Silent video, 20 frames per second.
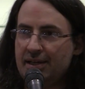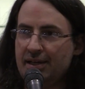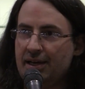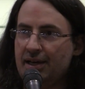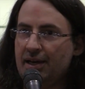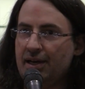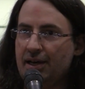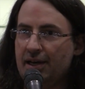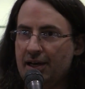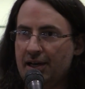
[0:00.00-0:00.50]
uh,
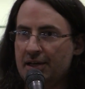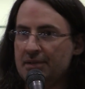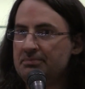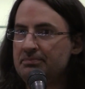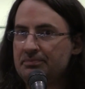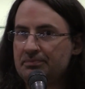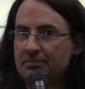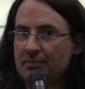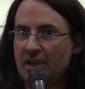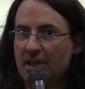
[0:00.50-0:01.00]

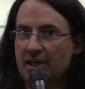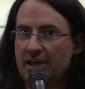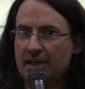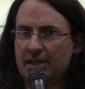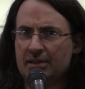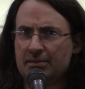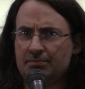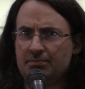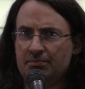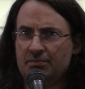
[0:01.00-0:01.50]
uh,
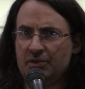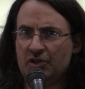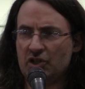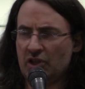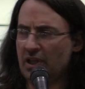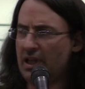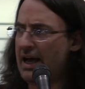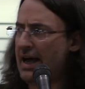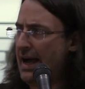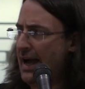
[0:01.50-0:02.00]
uh,
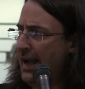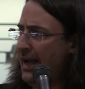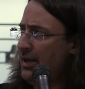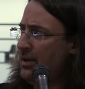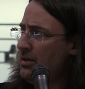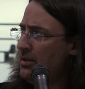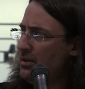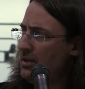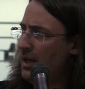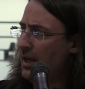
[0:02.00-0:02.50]
July,
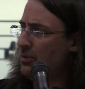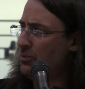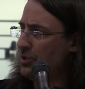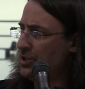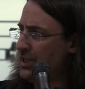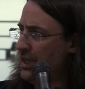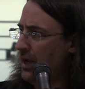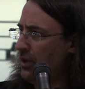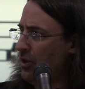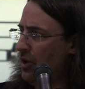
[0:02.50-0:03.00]
and
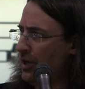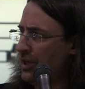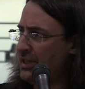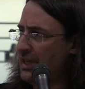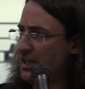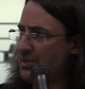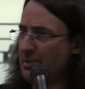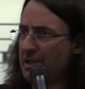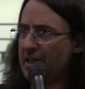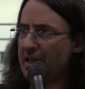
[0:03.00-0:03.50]
we'll see how long it
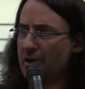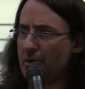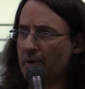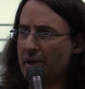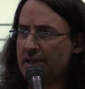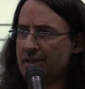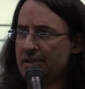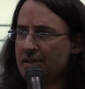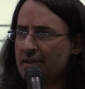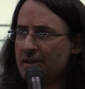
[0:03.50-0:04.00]
takes me to get it
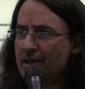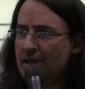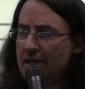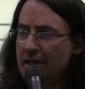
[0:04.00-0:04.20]
written.